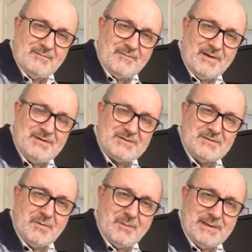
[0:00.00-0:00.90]
find a
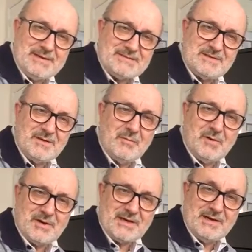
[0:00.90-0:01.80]
short piece that you're
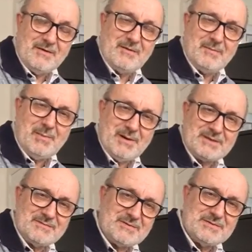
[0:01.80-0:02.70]
working on, or
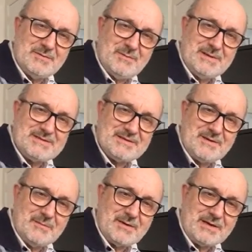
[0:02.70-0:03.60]
part of a short piece that
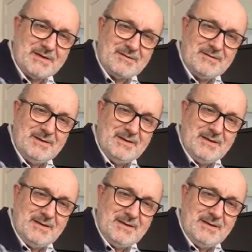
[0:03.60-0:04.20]
you're working on,